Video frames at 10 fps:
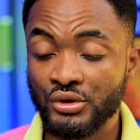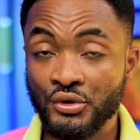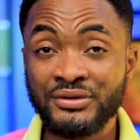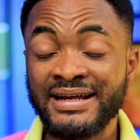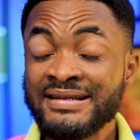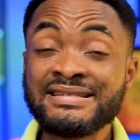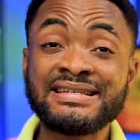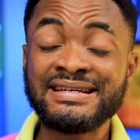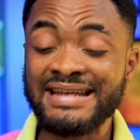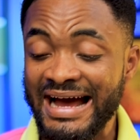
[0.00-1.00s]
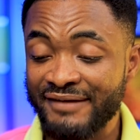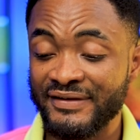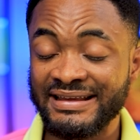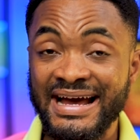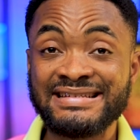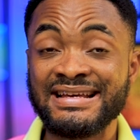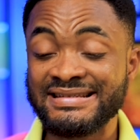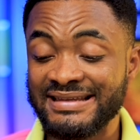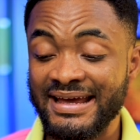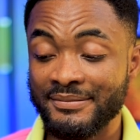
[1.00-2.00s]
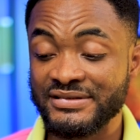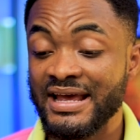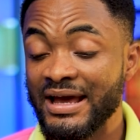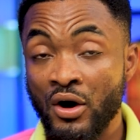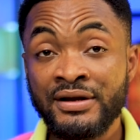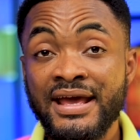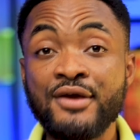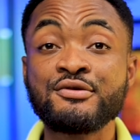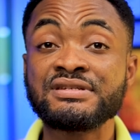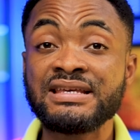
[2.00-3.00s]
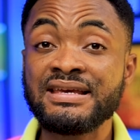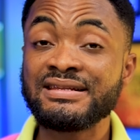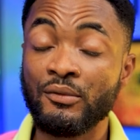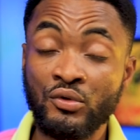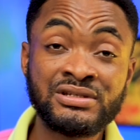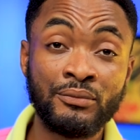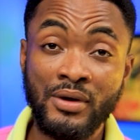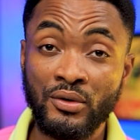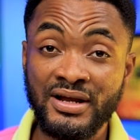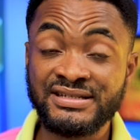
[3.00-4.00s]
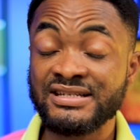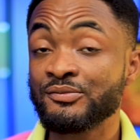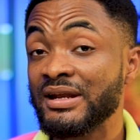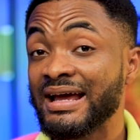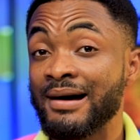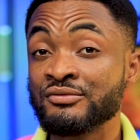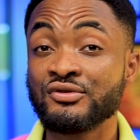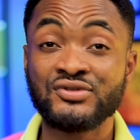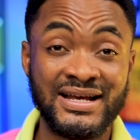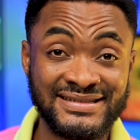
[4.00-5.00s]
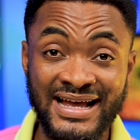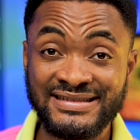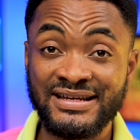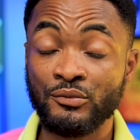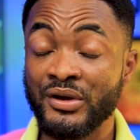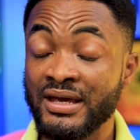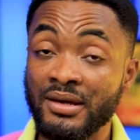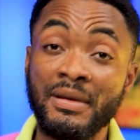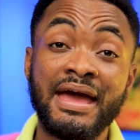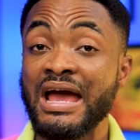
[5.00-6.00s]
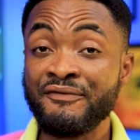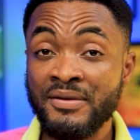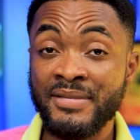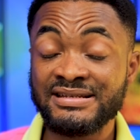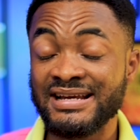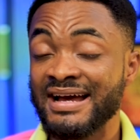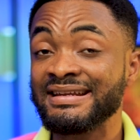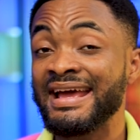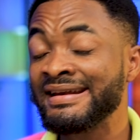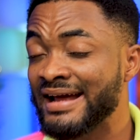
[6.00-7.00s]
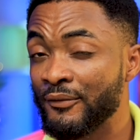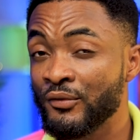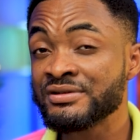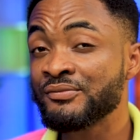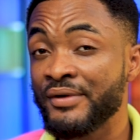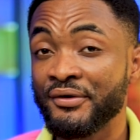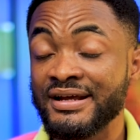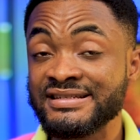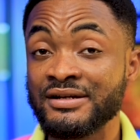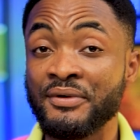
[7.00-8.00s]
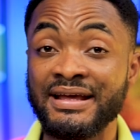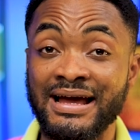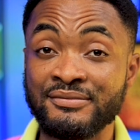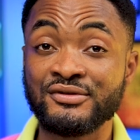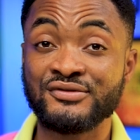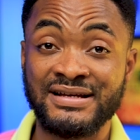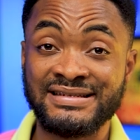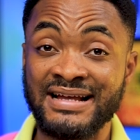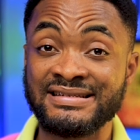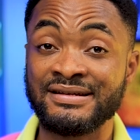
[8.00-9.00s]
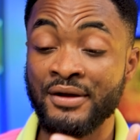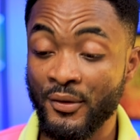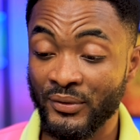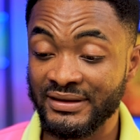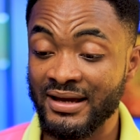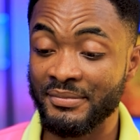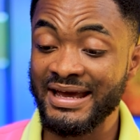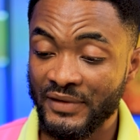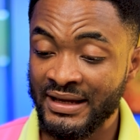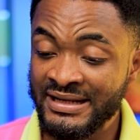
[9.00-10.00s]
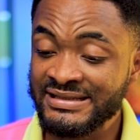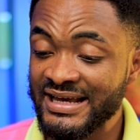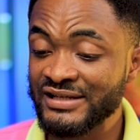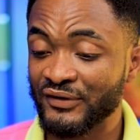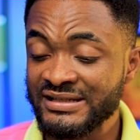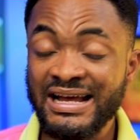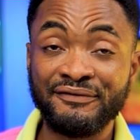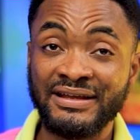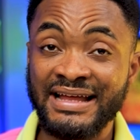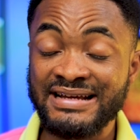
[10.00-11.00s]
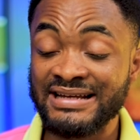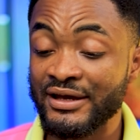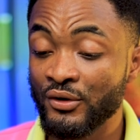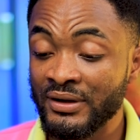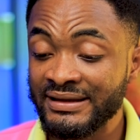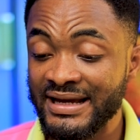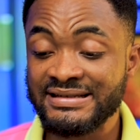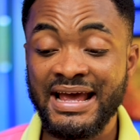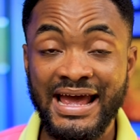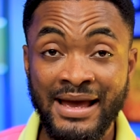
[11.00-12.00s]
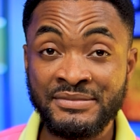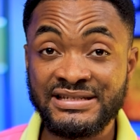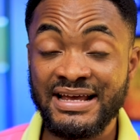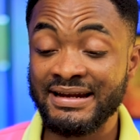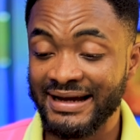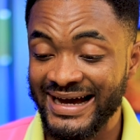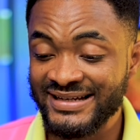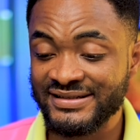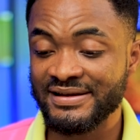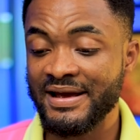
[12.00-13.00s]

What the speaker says: You'll then see the advertiser's terms. On here, you see the rules and regulations when it comes to transacting with him. Every merchant and their rules and regulations when it comes to transacting with them. In this case, for this advertiser, he only takes MTN cash.